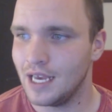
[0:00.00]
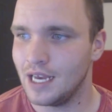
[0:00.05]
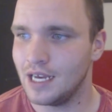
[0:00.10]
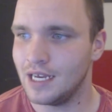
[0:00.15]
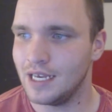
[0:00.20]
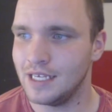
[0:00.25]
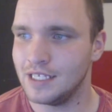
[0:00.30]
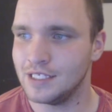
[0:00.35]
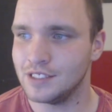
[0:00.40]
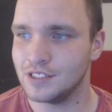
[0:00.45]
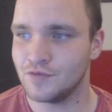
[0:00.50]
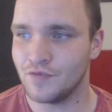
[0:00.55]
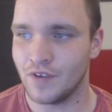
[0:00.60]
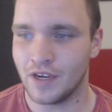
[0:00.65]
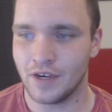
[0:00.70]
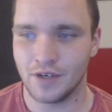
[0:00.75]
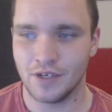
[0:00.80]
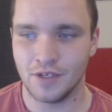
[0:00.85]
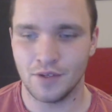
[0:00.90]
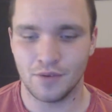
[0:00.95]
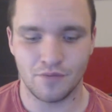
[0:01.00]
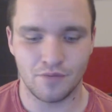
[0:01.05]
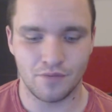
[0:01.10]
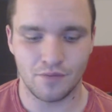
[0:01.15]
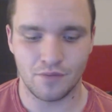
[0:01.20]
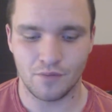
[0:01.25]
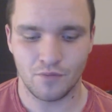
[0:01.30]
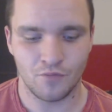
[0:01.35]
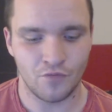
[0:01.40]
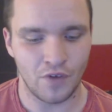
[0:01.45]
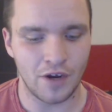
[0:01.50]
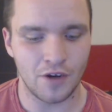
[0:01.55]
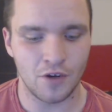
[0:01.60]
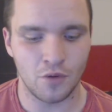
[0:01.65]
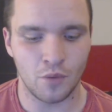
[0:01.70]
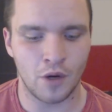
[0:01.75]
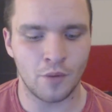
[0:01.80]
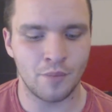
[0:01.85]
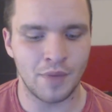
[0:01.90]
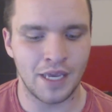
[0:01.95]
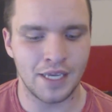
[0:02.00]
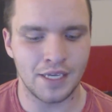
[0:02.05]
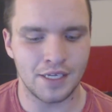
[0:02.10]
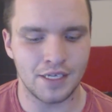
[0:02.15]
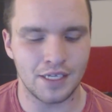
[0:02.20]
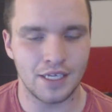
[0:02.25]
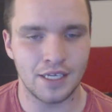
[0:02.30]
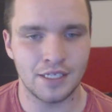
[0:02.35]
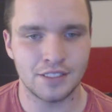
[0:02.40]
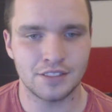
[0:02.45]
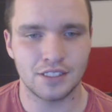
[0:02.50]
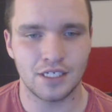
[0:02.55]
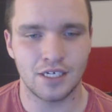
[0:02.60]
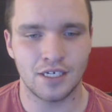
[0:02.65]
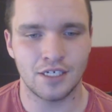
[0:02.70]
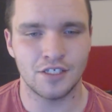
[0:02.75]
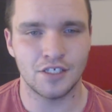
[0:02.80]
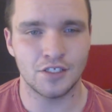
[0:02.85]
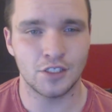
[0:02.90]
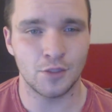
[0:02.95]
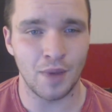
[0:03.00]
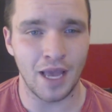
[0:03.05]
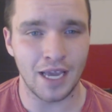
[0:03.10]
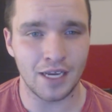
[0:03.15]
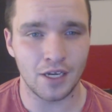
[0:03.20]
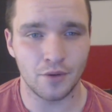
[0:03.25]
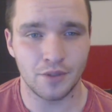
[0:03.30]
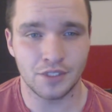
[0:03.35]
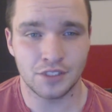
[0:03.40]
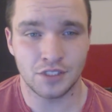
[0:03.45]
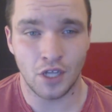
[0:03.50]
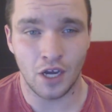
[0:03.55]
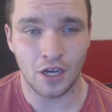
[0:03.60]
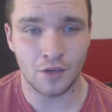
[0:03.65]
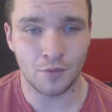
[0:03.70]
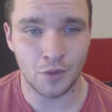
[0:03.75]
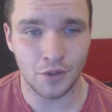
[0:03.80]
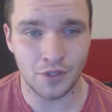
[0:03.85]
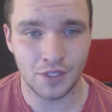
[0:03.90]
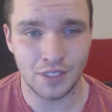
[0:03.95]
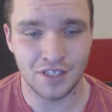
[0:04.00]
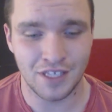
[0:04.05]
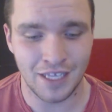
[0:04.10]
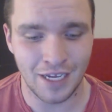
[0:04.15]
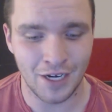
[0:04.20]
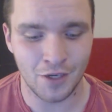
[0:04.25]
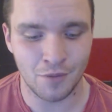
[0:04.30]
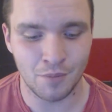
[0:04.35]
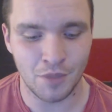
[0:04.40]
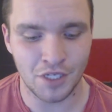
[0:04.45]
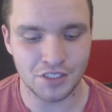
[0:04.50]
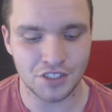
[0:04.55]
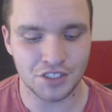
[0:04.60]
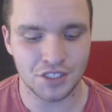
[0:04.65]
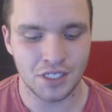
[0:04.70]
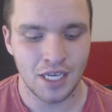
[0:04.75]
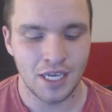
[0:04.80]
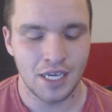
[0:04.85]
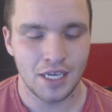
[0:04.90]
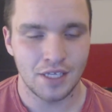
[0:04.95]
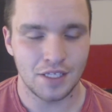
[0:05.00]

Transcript: It is very, very well made. It's the tobacco is not really there much.